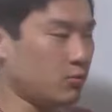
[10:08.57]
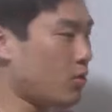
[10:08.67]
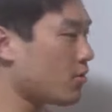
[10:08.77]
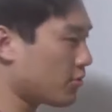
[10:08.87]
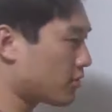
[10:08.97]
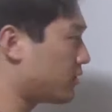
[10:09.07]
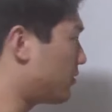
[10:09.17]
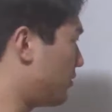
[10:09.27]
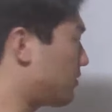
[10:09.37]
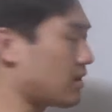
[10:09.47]
one word,
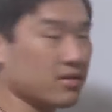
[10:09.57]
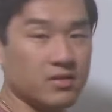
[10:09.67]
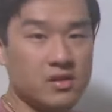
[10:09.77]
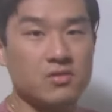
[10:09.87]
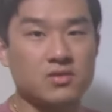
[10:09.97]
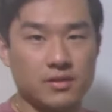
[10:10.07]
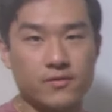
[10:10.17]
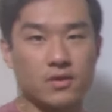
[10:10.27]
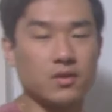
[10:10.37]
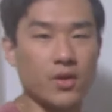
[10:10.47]
you can literally use
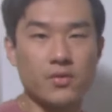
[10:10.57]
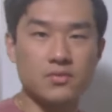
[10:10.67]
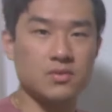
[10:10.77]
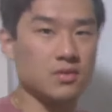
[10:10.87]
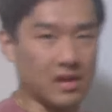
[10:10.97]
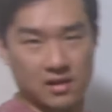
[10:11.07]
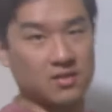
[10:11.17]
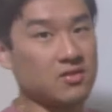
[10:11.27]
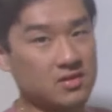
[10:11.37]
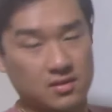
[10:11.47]
different tones. They
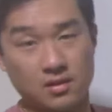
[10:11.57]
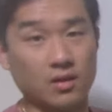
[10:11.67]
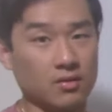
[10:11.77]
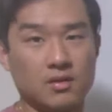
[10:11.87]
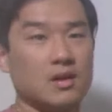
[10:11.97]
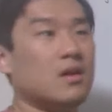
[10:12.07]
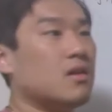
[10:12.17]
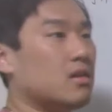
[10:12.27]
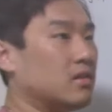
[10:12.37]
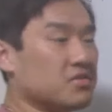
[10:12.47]
literally,
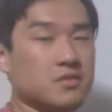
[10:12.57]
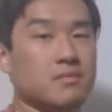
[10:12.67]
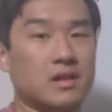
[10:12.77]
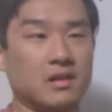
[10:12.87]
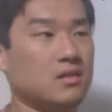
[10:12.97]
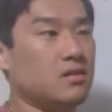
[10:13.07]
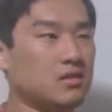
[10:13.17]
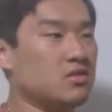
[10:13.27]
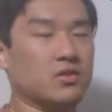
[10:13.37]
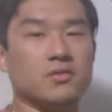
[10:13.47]
it doesn't make
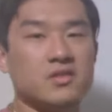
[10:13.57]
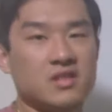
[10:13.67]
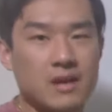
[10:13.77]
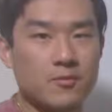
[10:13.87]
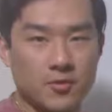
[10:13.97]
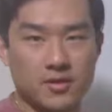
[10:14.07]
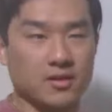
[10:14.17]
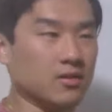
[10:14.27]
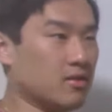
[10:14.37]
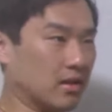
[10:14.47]
it's still the same
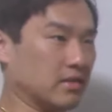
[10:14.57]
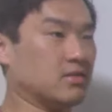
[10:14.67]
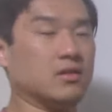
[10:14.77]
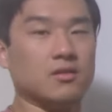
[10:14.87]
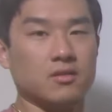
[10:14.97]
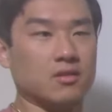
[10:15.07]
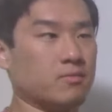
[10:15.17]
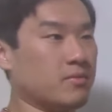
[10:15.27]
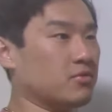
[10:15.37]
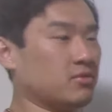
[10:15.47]
word. Like it's still,
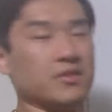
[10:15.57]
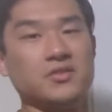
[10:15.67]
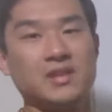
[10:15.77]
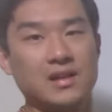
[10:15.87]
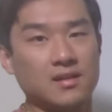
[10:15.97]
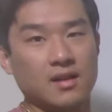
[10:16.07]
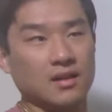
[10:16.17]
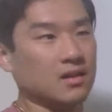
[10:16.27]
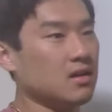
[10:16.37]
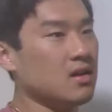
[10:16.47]
people should understand it.
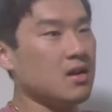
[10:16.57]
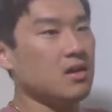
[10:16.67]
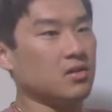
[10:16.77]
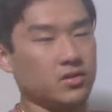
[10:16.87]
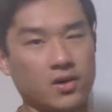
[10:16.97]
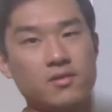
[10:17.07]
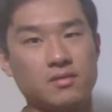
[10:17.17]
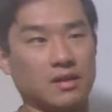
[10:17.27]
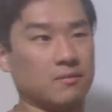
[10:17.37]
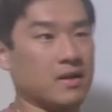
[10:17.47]
Like the tone,
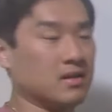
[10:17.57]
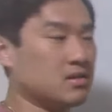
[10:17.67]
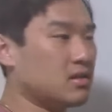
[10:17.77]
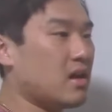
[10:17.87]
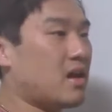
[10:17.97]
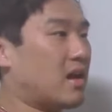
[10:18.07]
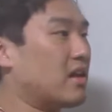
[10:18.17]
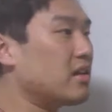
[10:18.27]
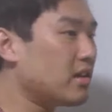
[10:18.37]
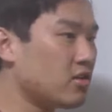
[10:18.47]
like it makes like
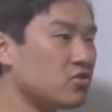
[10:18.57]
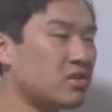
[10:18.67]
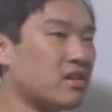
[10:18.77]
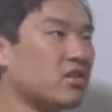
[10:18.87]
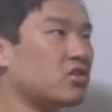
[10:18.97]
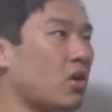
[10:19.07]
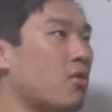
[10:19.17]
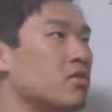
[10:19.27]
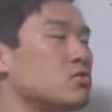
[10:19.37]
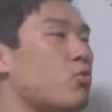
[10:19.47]
in English, I think the
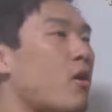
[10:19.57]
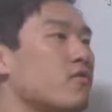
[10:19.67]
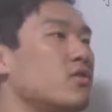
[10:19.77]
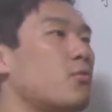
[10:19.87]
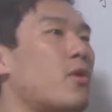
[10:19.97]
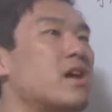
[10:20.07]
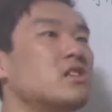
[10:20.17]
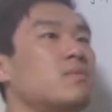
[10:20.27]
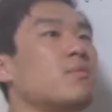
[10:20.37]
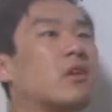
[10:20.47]
tone is one of the
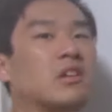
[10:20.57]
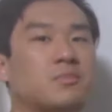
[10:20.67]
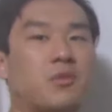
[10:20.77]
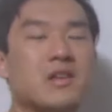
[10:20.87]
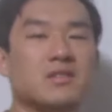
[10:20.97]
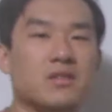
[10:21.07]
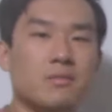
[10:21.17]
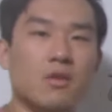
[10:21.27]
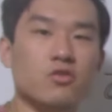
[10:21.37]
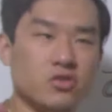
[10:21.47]
ways people express the
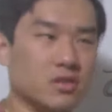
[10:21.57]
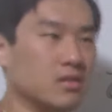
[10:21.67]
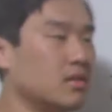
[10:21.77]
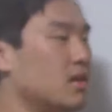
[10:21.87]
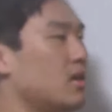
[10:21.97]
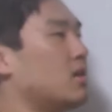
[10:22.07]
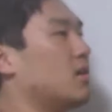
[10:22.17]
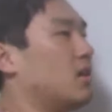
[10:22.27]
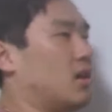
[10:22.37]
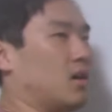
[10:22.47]
emotion.
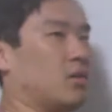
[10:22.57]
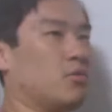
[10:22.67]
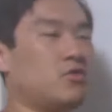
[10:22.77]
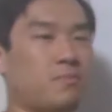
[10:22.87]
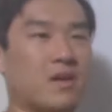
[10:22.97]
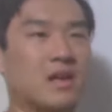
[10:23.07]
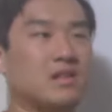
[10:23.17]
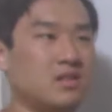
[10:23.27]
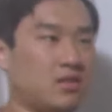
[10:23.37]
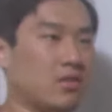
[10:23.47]
But
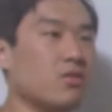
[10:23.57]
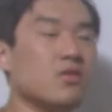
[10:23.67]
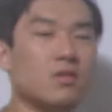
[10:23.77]
it's still,